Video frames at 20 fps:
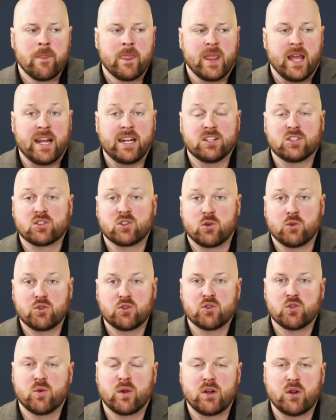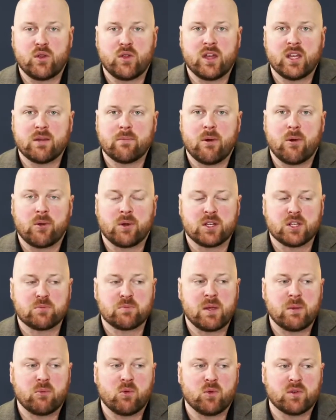And it's so true when you think about it, because
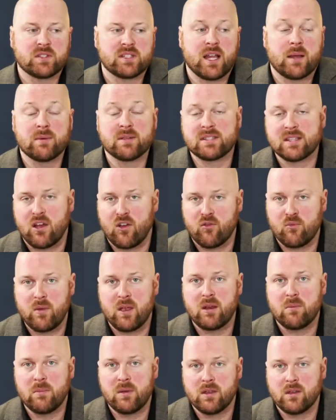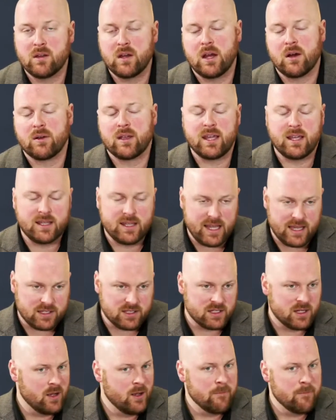people will say, I'm a self-made millionaire. Okay, yes.